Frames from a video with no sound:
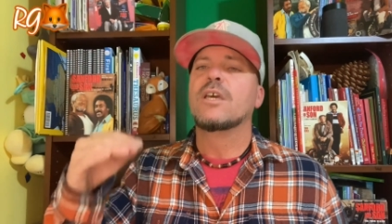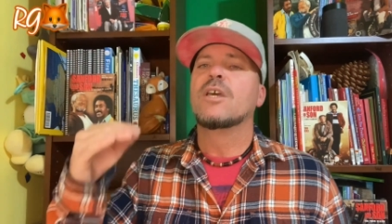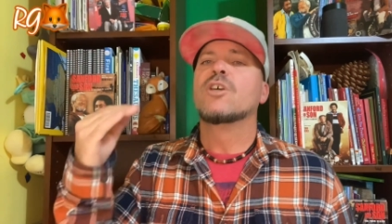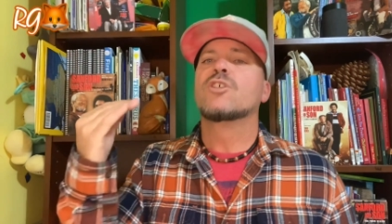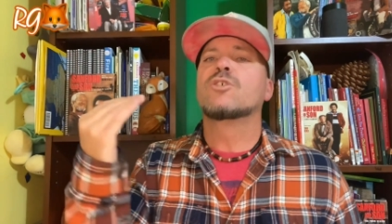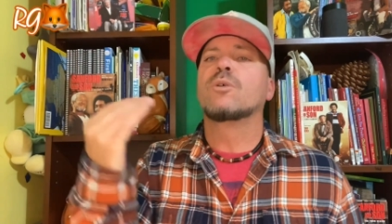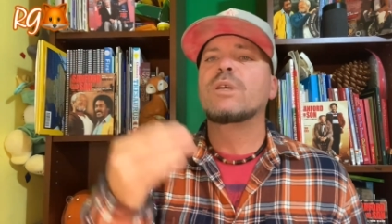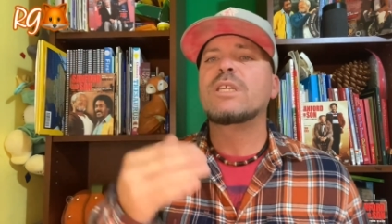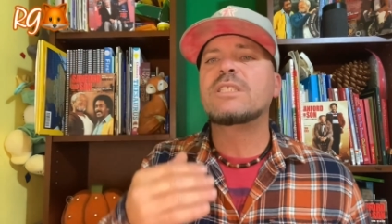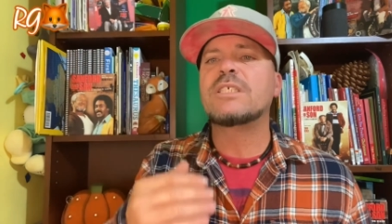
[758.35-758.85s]

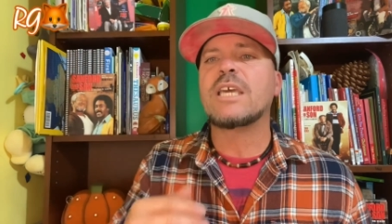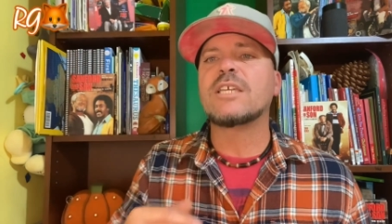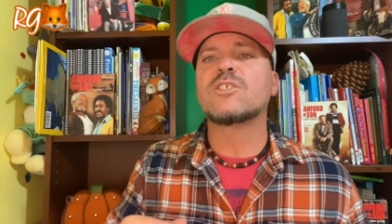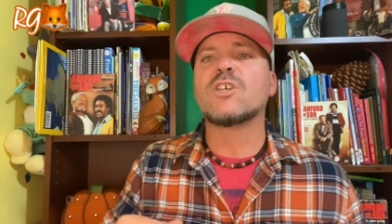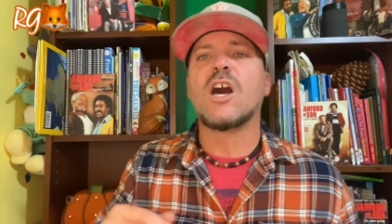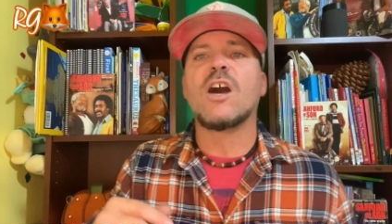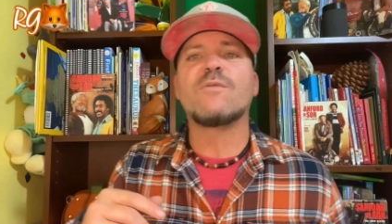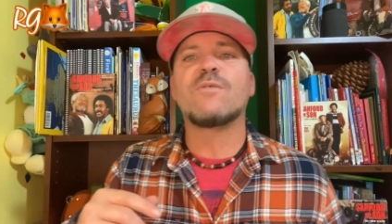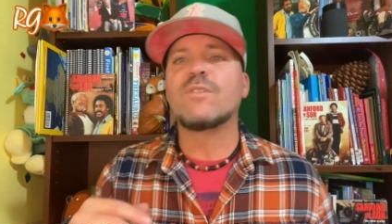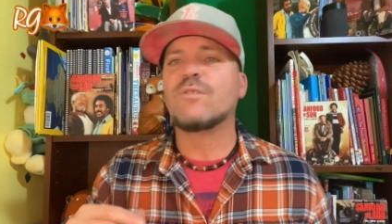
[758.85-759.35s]
So he takes
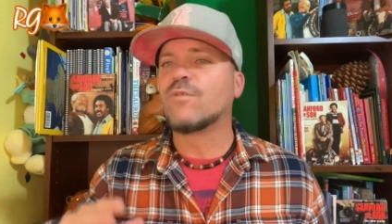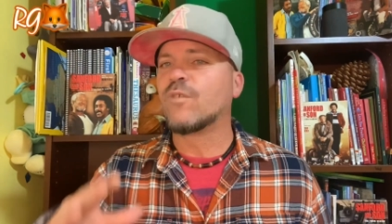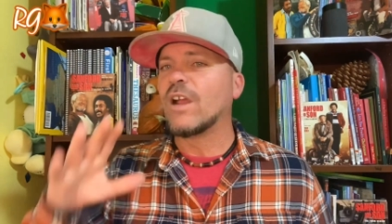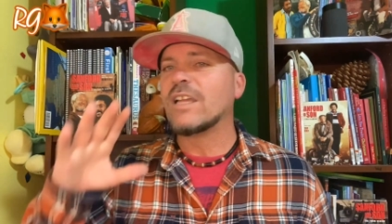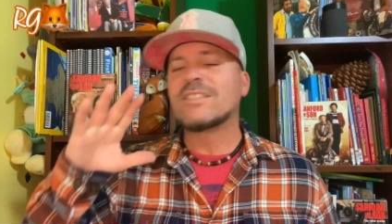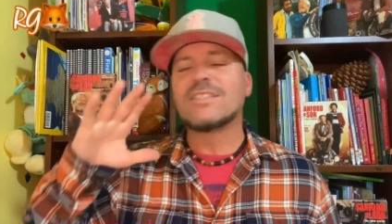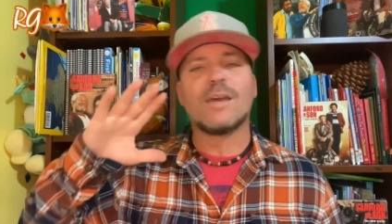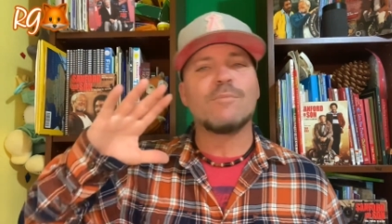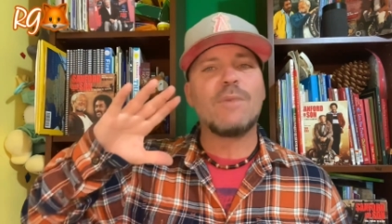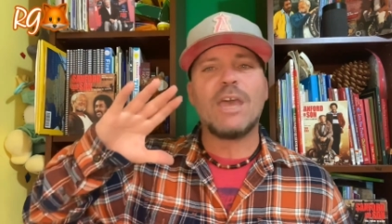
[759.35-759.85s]
off, and
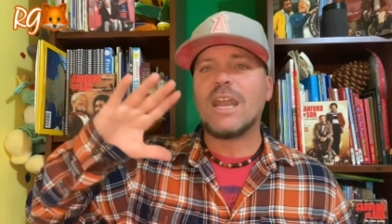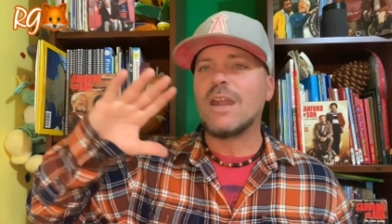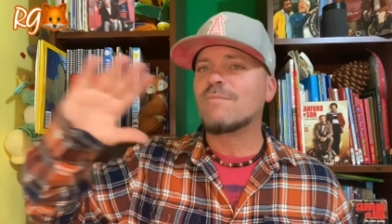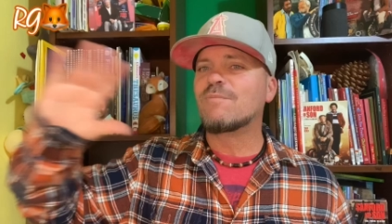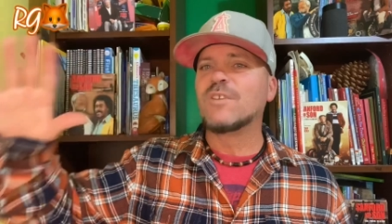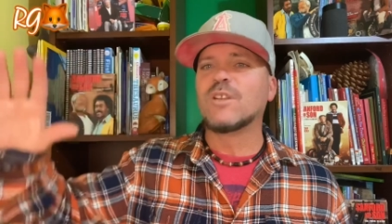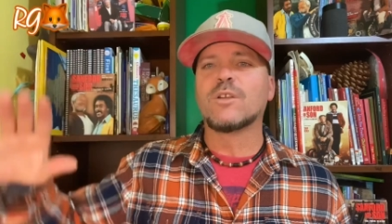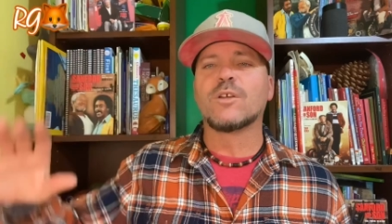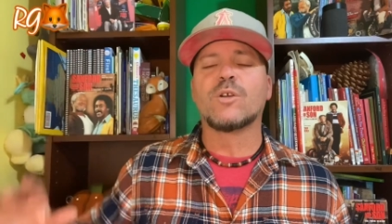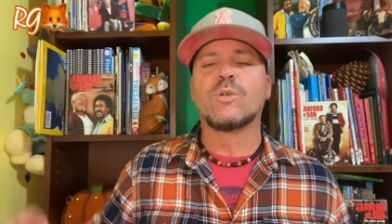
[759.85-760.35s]
Fred's like, man, I'm
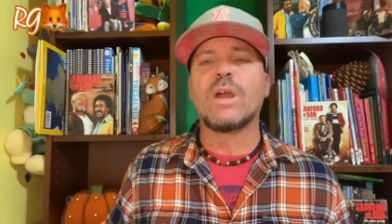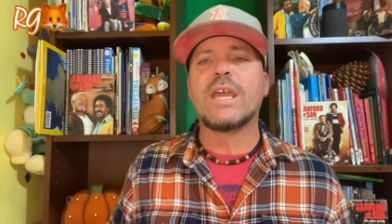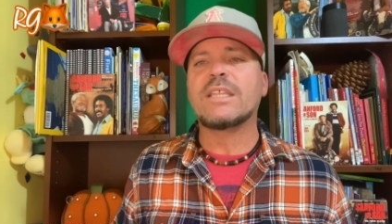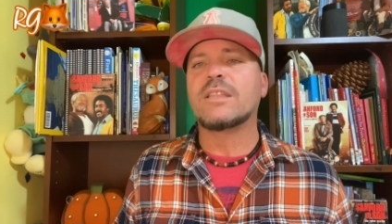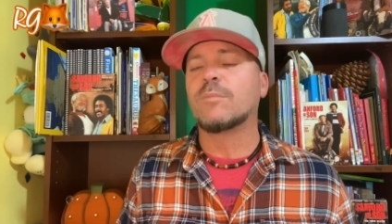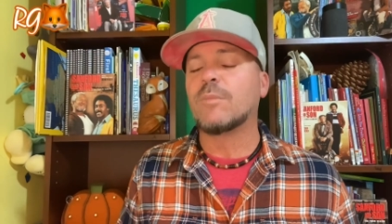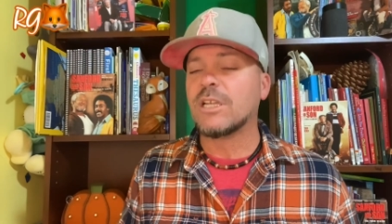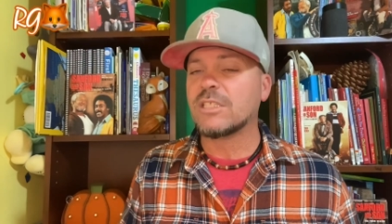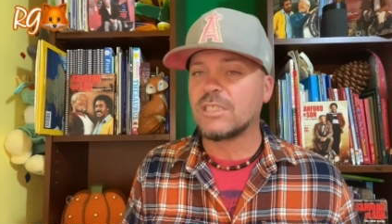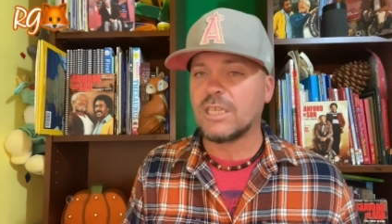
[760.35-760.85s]
feeling great.
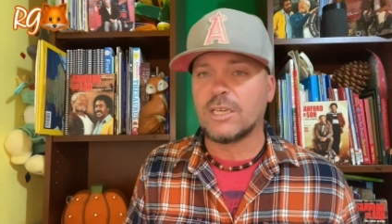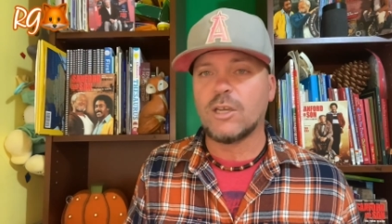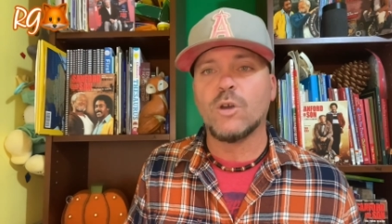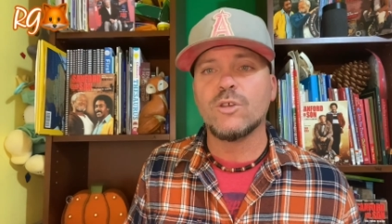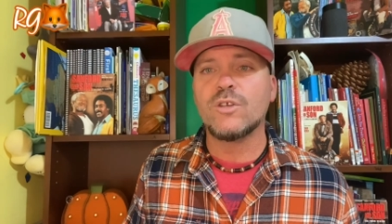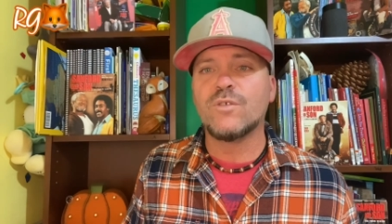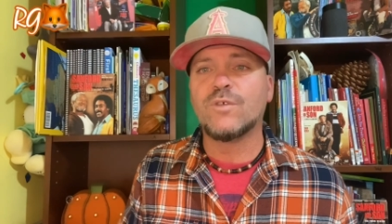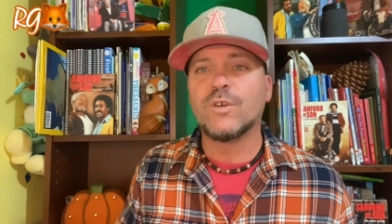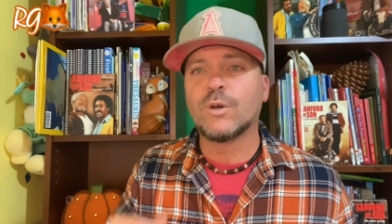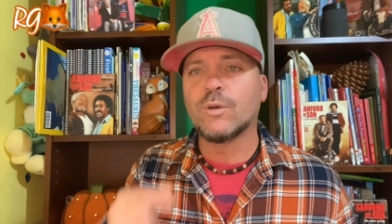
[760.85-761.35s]
Lamont's like, oh,
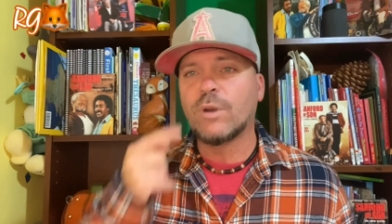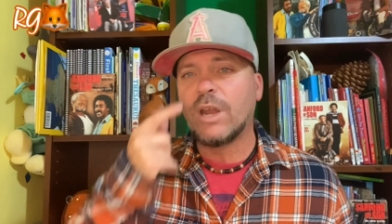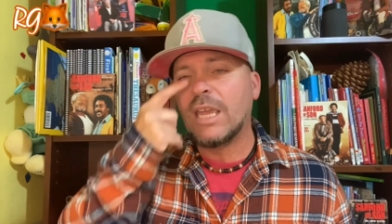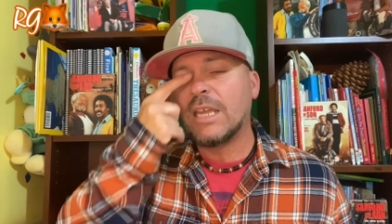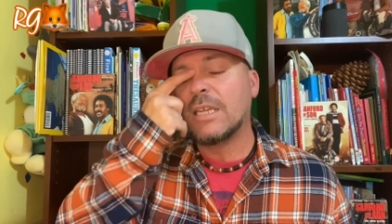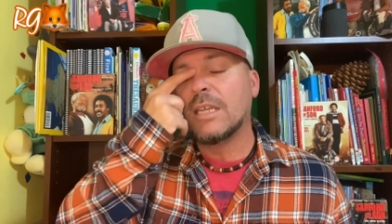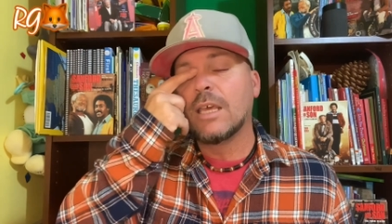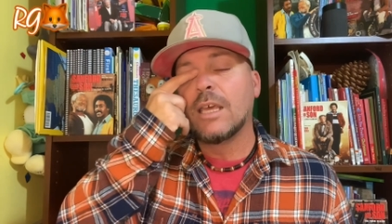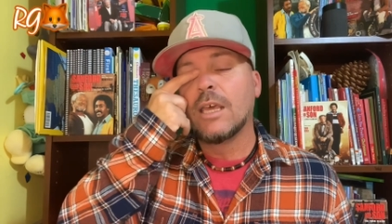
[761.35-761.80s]
you feel great?